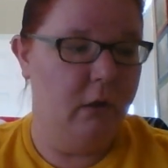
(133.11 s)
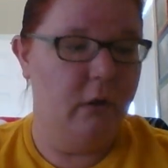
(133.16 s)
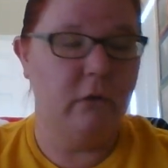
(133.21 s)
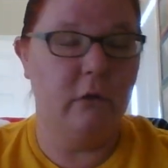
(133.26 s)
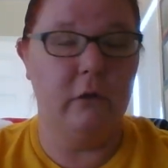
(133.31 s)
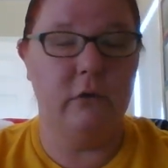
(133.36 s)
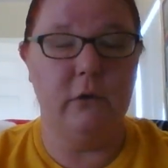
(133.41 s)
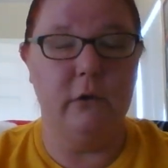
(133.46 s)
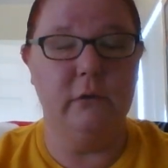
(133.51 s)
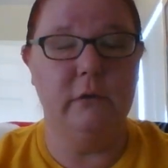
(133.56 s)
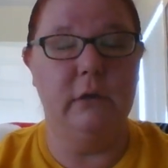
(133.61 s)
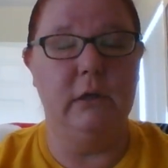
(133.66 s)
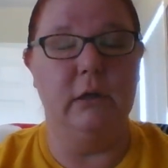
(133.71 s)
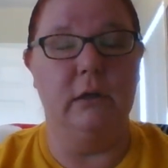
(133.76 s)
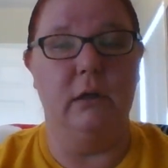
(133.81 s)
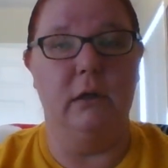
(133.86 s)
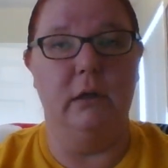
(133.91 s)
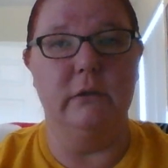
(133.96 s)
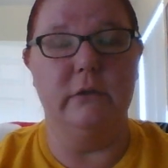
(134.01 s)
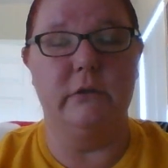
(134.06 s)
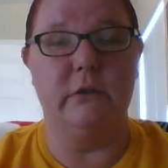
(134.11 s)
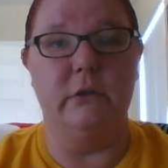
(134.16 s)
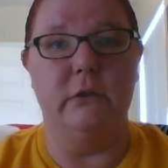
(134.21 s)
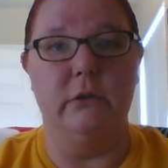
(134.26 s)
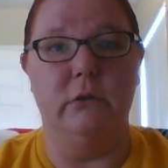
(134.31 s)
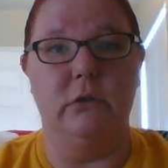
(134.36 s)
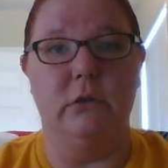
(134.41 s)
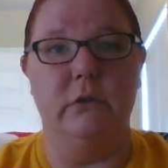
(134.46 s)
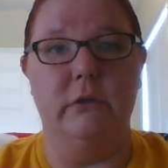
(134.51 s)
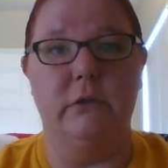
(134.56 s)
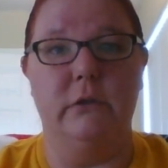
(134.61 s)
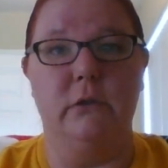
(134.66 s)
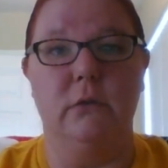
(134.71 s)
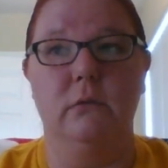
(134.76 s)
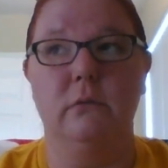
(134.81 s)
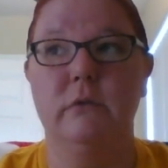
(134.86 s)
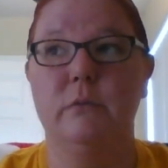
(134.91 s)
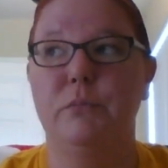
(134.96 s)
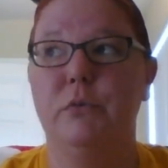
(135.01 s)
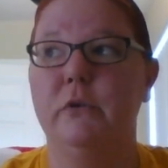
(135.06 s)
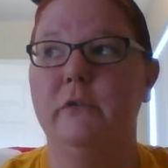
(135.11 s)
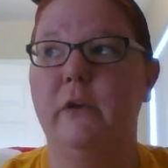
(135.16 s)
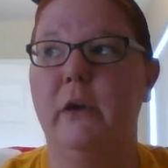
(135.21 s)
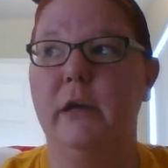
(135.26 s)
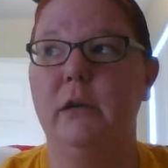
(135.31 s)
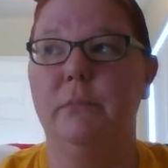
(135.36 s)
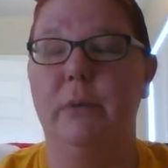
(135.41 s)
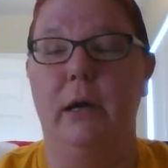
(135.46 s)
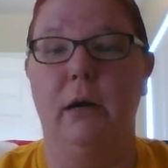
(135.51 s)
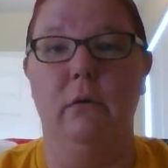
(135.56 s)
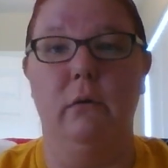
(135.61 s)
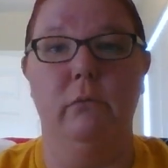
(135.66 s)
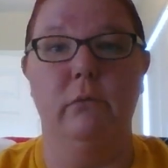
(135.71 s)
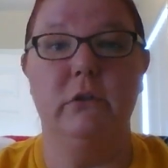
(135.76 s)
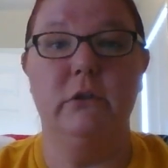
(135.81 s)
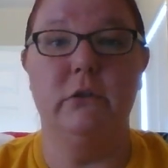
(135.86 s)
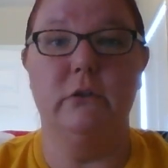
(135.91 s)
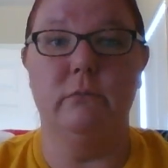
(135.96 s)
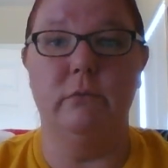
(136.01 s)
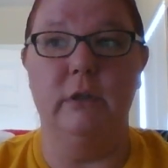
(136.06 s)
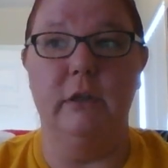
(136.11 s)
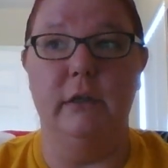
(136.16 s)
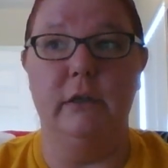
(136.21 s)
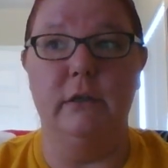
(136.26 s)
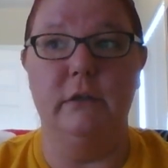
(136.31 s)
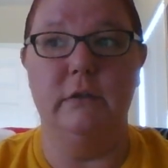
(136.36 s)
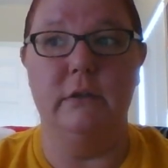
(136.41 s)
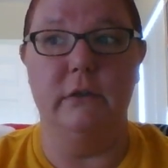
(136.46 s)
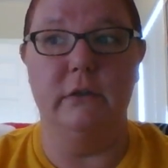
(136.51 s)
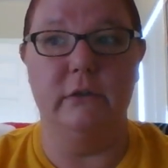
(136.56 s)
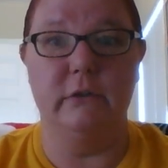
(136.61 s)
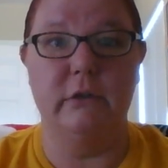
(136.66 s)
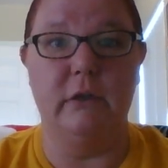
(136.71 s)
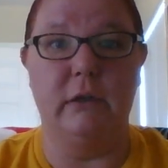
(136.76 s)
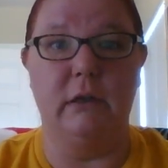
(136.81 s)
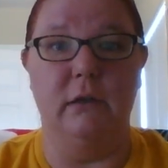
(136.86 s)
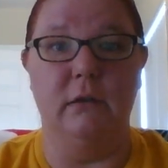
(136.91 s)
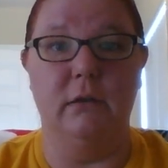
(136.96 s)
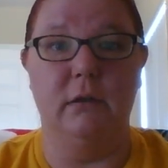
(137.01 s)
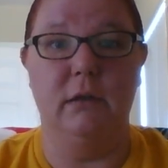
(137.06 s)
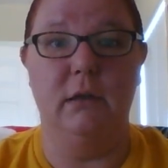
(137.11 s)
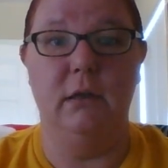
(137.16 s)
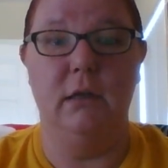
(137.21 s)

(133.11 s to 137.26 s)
The third thing constitutions do is provide power, which is related to the second.